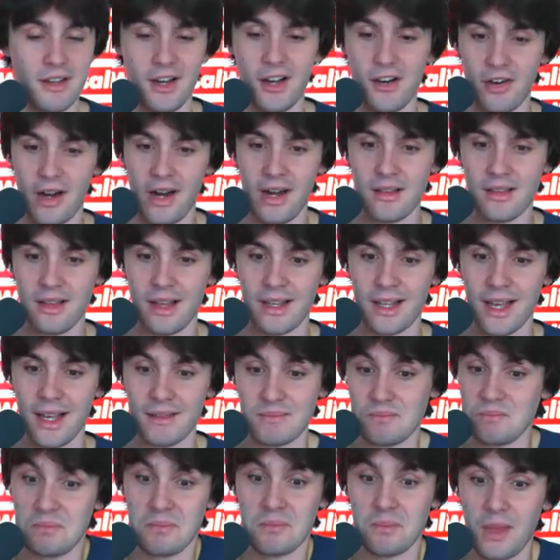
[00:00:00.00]
All right. Like
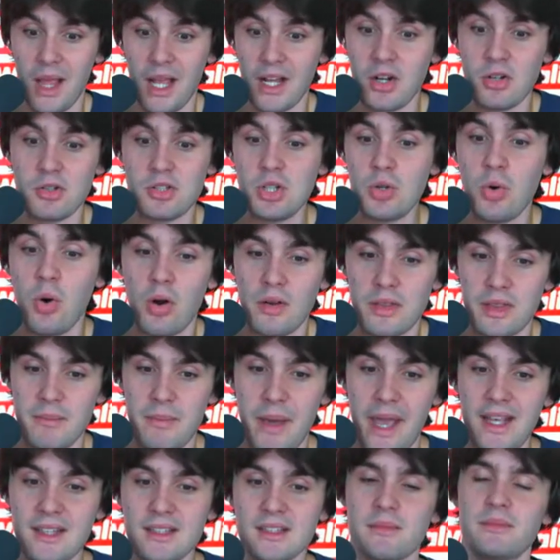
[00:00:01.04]
I go too hard in the
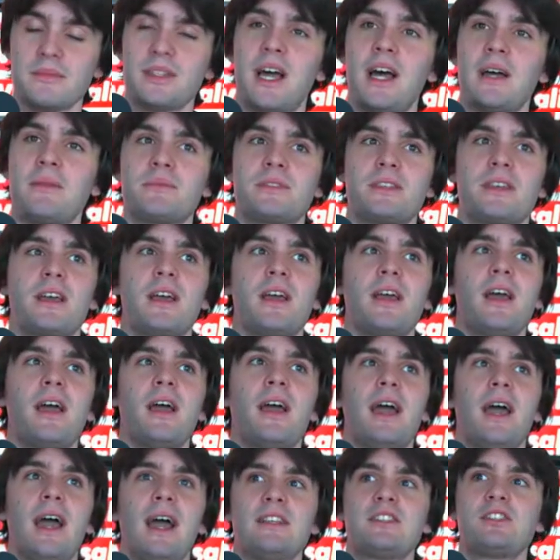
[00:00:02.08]
paint sometimes.
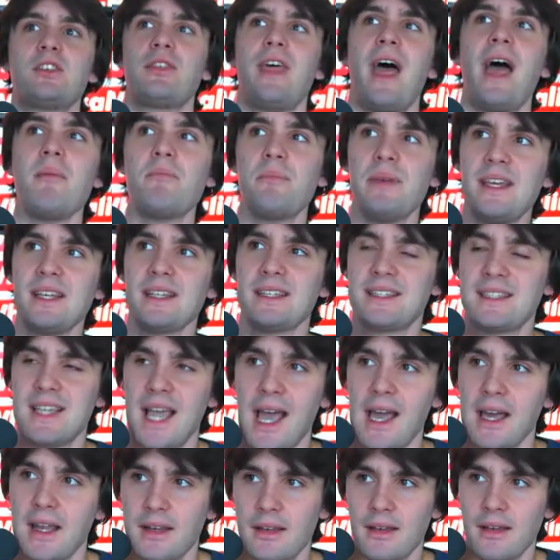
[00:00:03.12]
And so that being
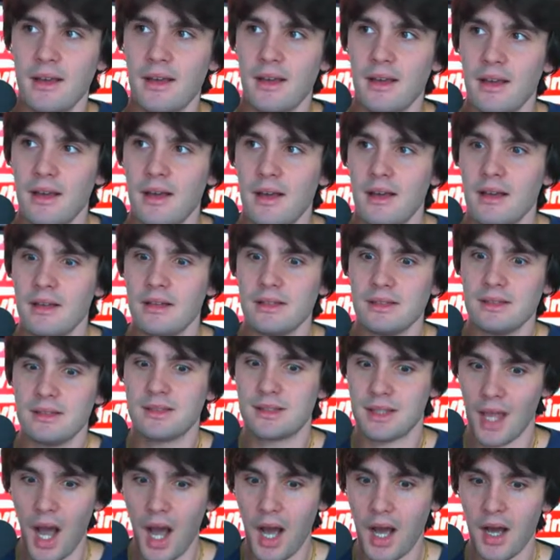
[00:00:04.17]
said,
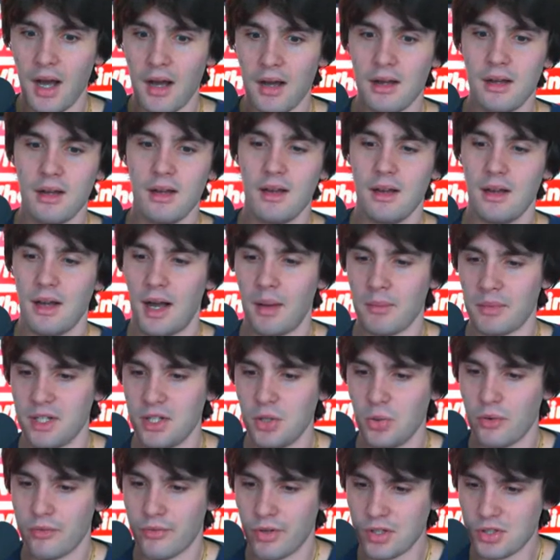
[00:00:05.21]
duh. I'm going to
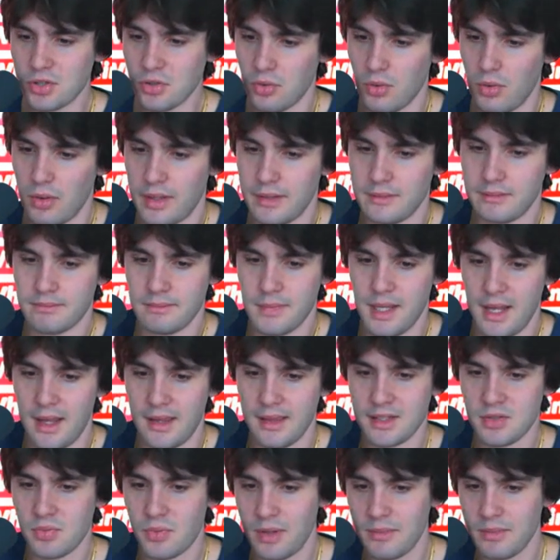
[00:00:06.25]
do a virtual one and
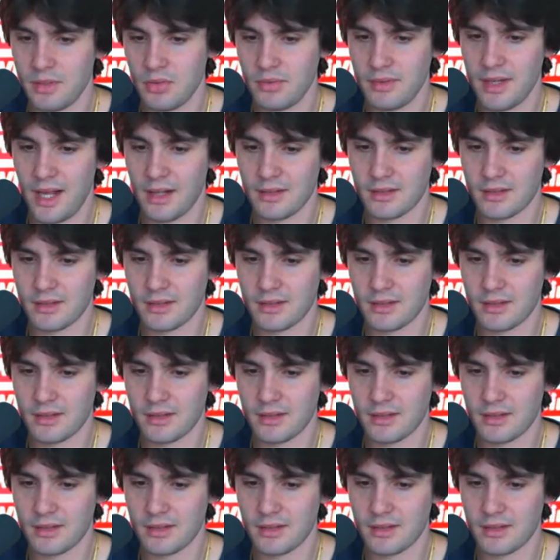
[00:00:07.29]
this is what I'm doing now.